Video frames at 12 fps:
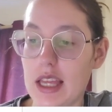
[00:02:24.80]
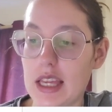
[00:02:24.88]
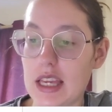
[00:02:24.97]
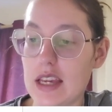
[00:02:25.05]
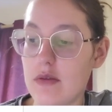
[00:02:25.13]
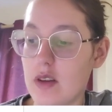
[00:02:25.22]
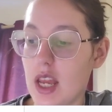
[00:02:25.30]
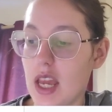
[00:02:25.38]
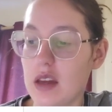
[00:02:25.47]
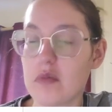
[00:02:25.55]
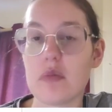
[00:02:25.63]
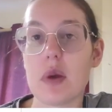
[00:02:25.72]

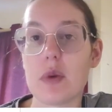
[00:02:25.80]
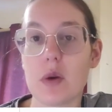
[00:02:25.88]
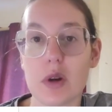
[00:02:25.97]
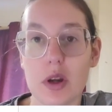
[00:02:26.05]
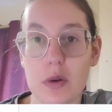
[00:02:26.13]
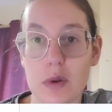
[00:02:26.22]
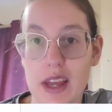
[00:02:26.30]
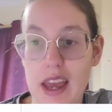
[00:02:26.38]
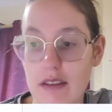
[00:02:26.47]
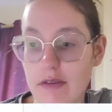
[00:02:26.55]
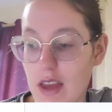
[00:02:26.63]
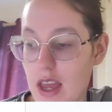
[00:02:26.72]
Evening, maybe I want to go to a
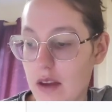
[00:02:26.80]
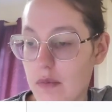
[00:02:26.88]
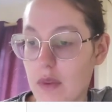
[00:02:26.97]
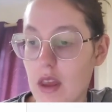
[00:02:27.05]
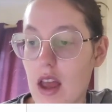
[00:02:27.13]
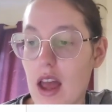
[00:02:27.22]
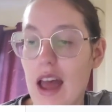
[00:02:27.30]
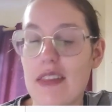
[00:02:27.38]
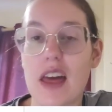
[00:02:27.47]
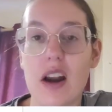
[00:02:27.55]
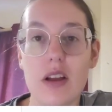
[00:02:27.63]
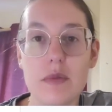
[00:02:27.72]
cafe. And
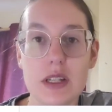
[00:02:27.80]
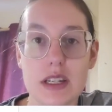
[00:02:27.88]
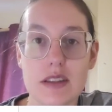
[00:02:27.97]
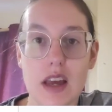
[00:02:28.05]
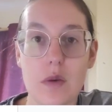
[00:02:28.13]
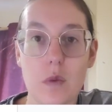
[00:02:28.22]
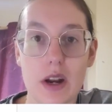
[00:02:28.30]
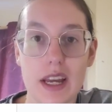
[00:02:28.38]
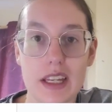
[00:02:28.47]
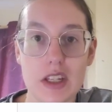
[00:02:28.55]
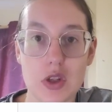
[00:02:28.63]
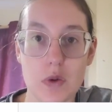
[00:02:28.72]
that'll help me decide what I
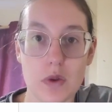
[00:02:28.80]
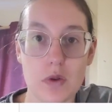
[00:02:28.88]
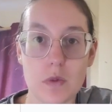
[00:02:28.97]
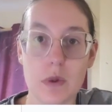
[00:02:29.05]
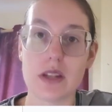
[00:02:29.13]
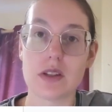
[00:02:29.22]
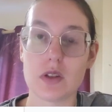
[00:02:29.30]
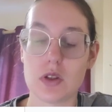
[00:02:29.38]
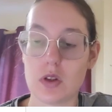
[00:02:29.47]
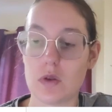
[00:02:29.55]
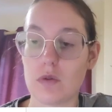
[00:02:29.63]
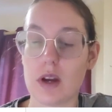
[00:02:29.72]
can do in those places
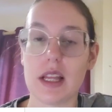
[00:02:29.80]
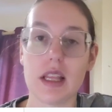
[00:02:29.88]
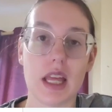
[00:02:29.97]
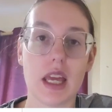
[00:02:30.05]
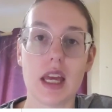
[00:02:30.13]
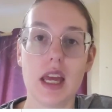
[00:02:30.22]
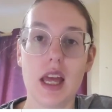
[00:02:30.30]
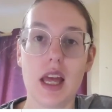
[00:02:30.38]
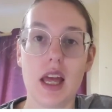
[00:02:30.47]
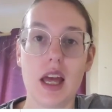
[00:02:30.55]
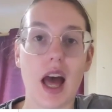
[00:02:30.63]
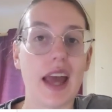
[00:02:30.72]
too, right? Like,
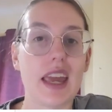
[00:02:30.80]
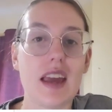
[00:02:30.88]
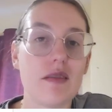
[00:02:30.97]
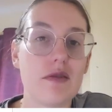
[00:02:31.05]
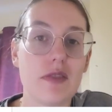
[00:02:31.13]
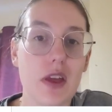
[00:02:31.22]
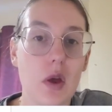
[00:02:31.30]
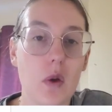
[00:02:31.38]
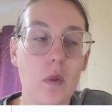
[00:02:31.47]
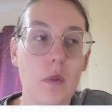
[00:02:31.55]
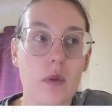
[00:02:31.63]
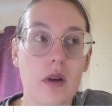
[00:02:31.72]
I can't
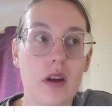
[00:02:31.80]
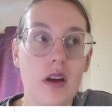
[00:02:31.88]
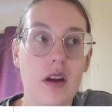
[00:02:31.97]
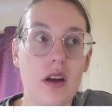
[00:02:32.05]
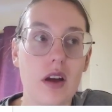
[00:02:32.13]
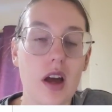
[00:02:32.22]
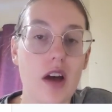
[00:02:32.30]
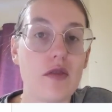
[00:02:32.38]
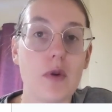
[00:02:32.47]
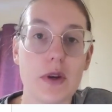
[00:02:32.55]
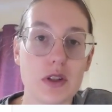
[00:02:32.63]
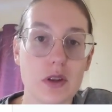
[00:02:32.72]
film a
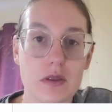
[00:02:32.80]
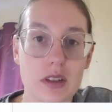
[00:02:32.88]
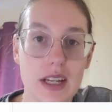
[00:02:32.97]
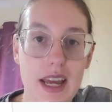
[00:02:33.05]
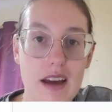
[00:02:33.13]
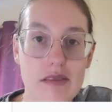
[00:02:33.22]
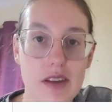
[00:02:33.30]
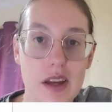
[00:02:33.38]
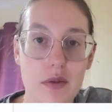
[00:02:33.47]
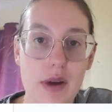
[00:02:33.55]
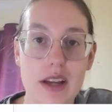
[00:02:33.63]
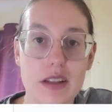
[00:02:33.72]
voiceover in a cafe,
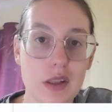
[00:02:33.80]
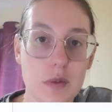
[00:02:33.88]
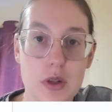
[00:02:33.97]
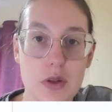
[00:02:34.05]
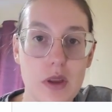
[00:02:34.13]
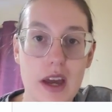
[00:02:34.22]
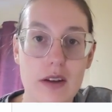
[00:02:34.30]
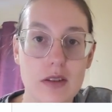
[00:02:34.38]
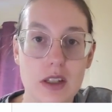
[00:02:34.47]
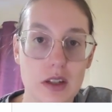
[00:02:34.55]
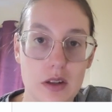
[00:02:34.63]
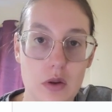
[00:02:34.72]
right? It's going to be too loud, it's
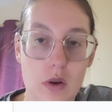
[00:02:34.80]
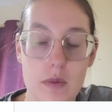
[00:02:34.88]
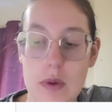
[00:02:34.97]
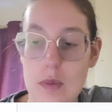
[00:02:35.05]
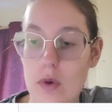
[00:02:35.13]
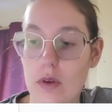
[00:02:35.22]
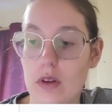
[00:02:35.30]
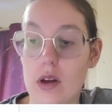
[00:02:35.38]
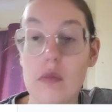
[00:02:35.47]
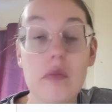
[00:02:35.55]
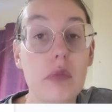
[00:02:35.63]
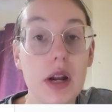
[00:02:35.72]
going to annoy people.
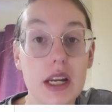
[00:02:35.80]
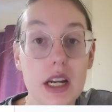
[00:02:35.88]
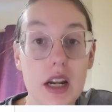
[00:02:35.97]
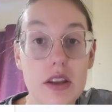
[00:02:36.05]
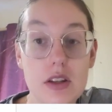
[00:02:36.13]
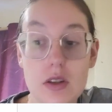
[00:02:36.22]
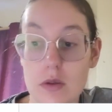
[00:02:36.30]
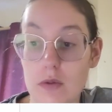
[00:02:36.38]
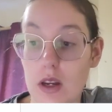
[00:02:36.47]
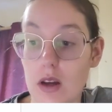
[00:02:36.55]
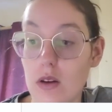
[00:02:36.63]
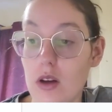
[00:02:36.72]
But I can add the YouTube
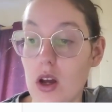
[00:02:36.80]
video.